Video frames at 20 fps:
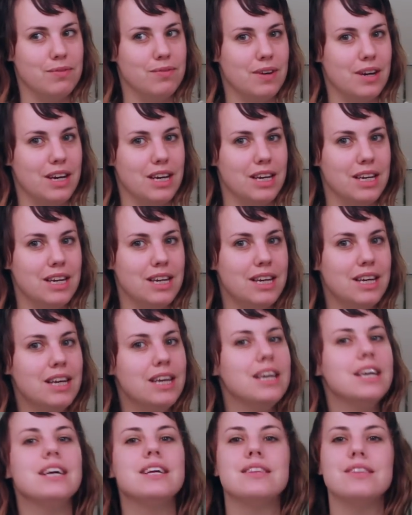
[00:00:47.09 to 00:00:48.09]
If I
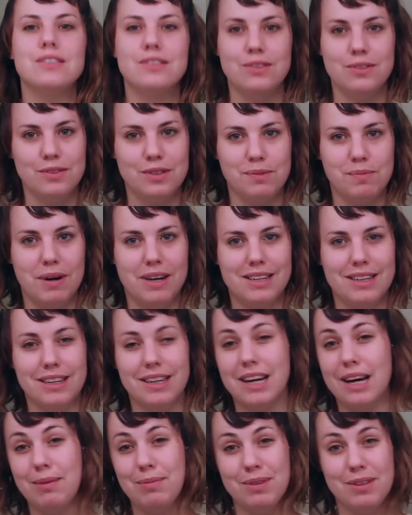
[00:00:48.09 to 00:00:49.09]
hit the snooze button
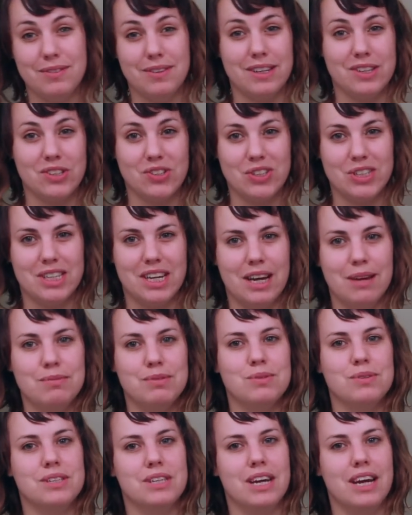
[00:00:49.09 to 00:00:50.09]
a couple of extra
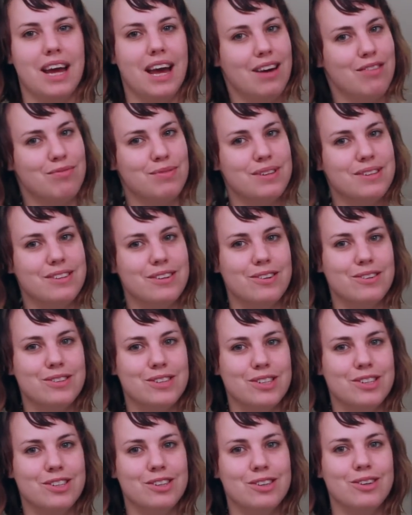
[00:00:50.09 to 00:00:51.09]
times, which I have been
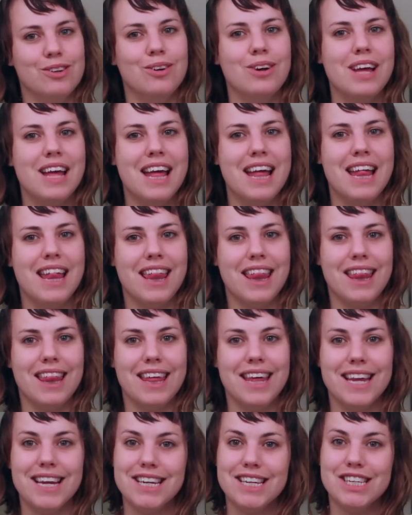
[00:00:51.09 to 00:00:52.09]
known to do,
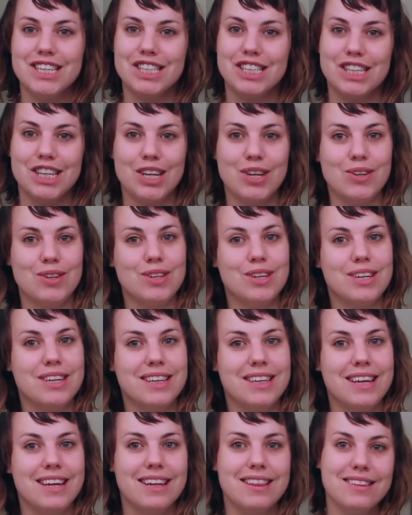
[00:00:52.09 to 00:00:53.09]
then I just go
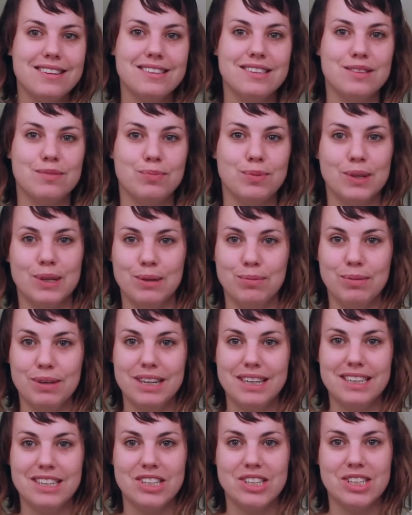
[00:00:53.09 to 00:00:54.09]
looking like this pretty
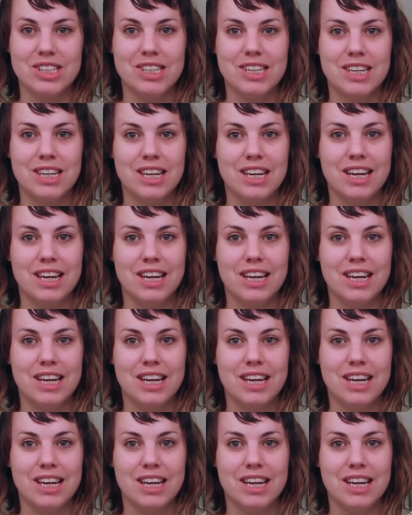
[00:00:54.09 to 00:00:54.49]
much.